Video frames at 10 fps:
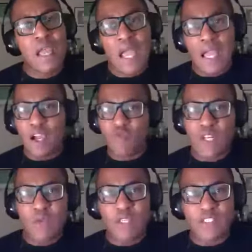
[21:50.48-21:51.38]
I really
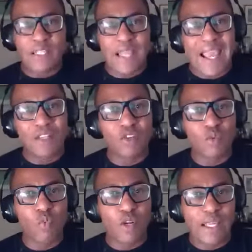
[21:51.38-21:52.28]
wanted to get a handle on
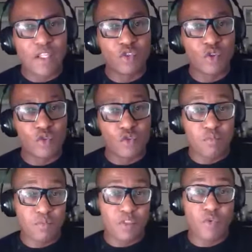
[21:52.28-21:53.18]
what I could do to
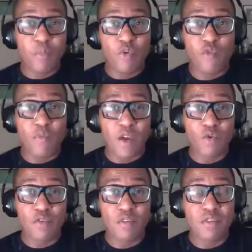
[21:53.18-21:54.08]
improve my
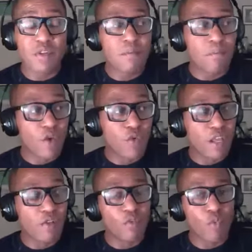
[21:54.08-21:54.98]
own health
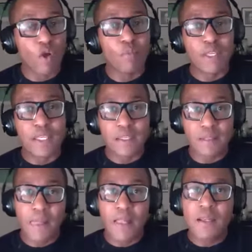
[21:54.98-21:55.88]
and well-being,
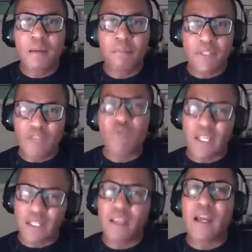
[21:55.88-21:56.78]
but then
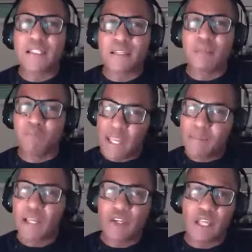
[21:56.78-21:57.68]
recognized that maybe I
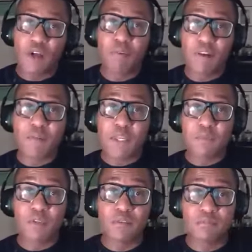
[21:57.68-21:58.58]
could help other
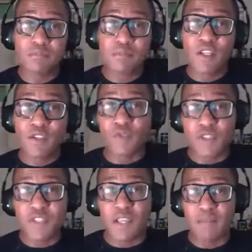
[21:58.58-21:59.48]
people do the
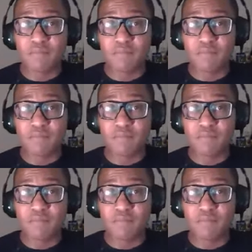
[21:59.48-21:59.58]
same.